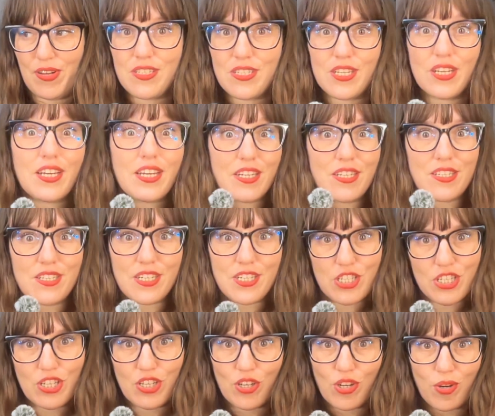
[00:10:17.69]
to
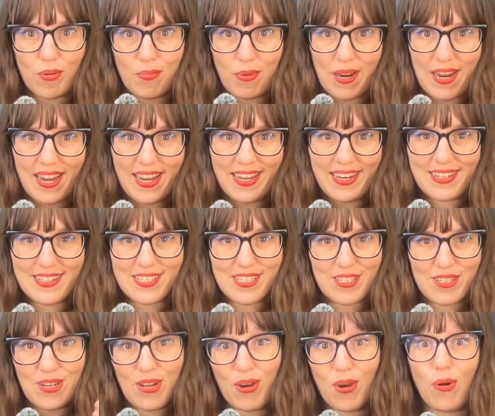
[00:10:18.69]
condition your brain
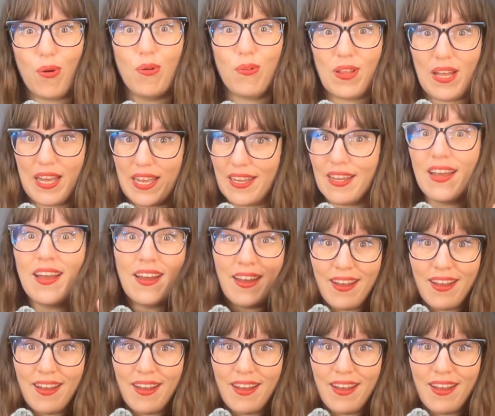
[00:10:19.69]
to know like,